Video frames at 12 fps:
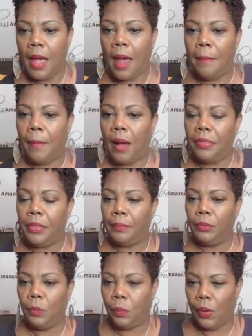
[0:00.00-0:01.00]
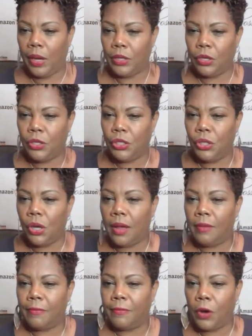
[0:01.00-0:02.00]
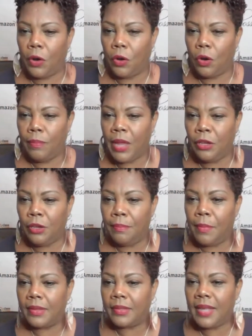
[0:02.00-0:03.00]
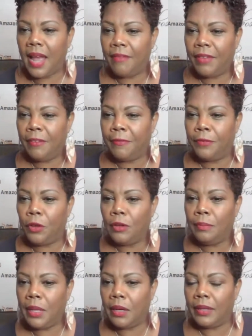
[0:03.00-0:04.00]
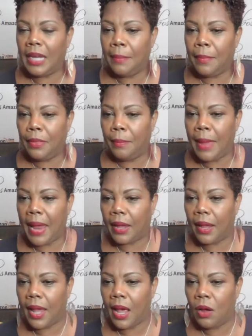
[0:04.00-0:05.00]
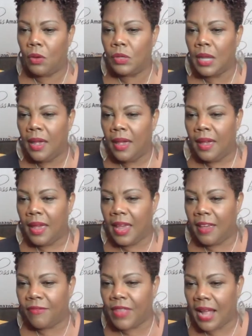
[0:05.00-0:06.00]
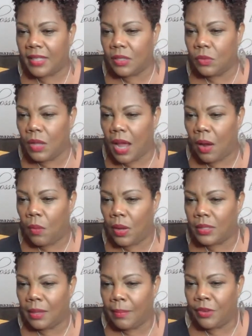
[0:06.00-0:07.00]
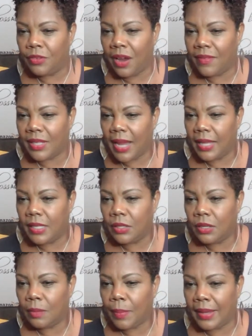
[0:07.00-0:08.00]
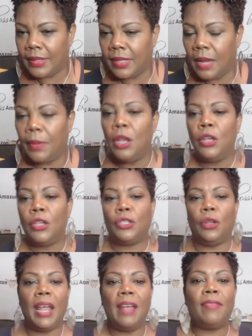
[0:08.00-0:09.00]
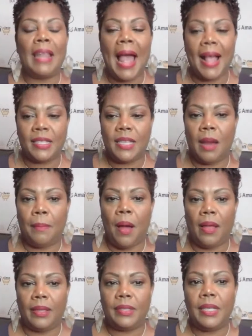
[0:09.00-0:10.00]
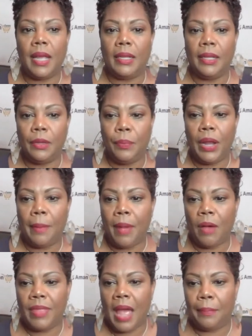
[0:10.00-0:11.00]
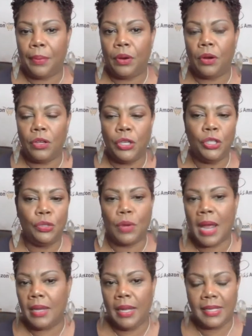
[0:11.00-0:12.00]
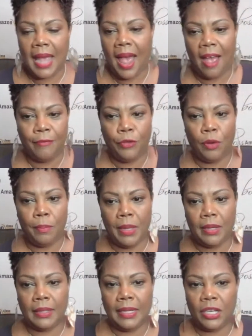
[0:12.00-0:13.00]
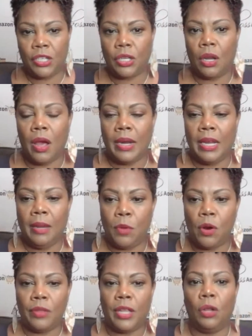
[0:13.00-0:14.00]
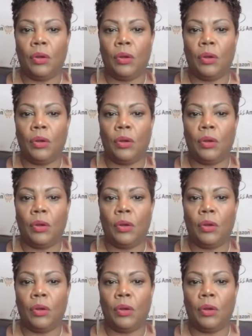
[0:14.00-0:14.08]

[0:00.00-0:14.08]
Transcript: I bought the blueprint. Could you confirm that you must have a full middle name on the bank account if that's not what's on my driver's license or the bank statement? So they've laxed their policy a little bit about that, Pearl. You do not need to have your middle initial on anymore. They're